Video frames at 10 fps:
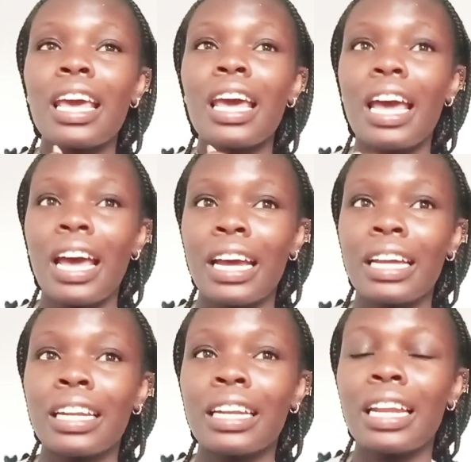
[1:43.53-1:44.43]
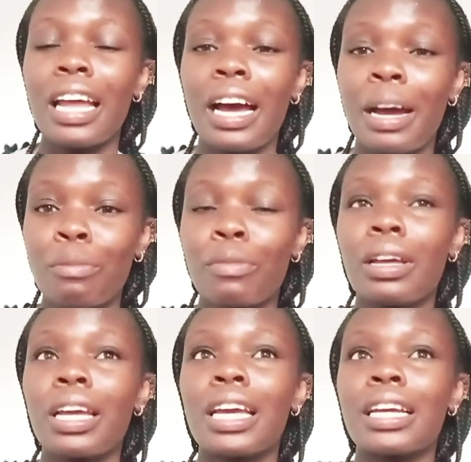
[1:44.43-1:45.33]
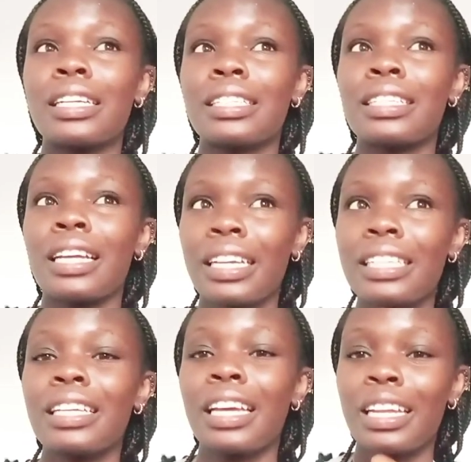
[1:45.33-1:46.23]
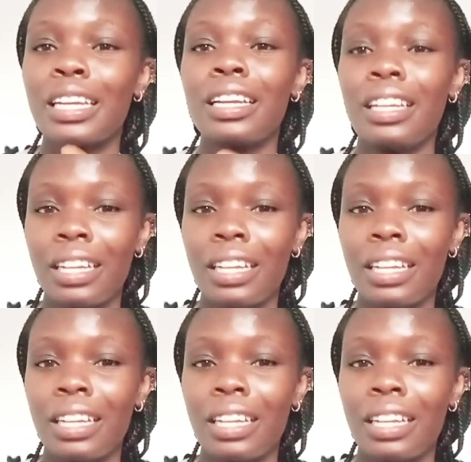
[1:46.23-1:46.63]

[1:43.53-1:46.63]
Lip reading: And I'm excited.